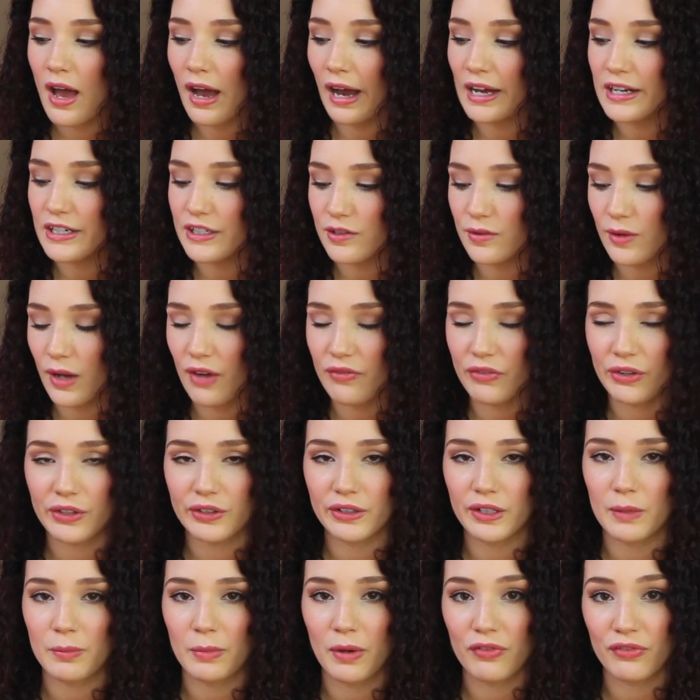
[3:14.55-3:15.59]
I do have a
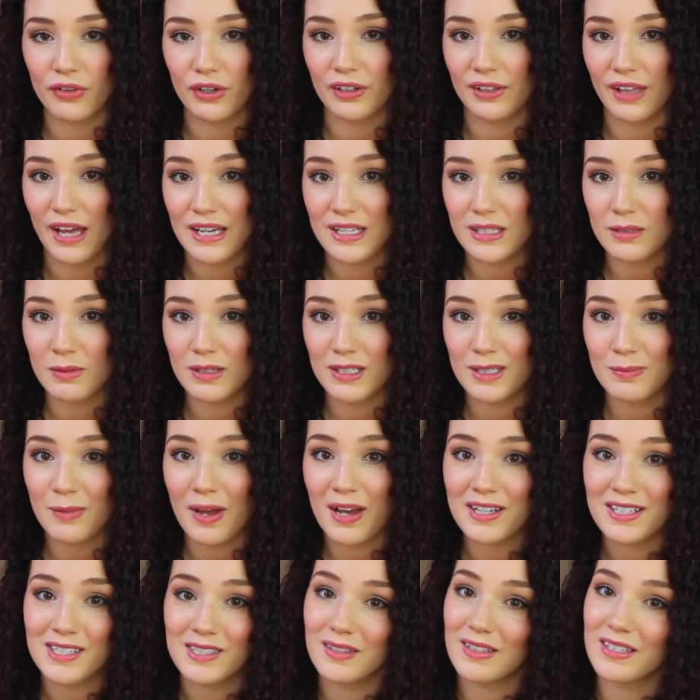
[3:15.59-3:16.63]
clip of her last month's
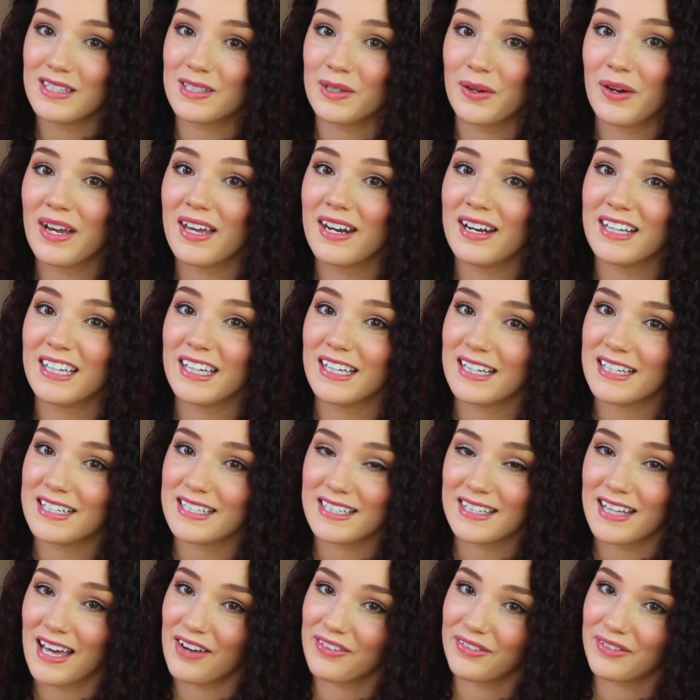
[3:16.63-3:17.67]
box, so let's go ahead and get
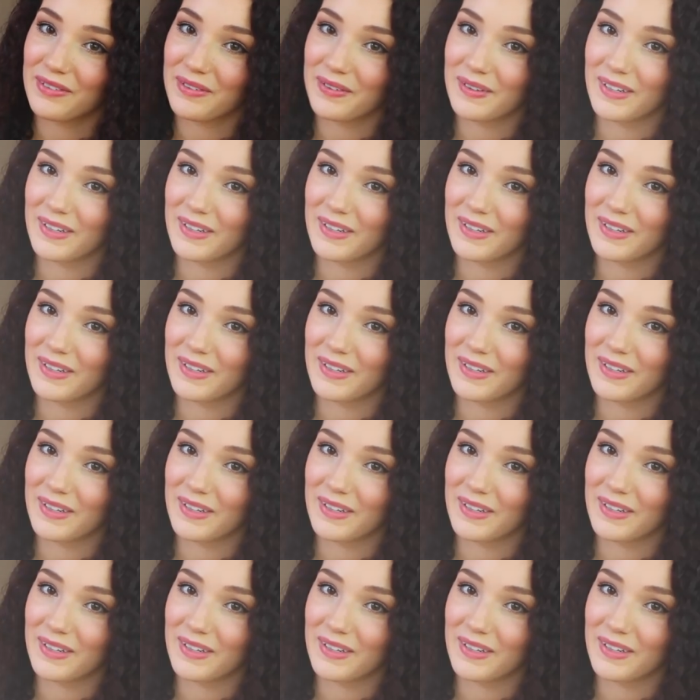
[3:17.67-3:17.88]
into that real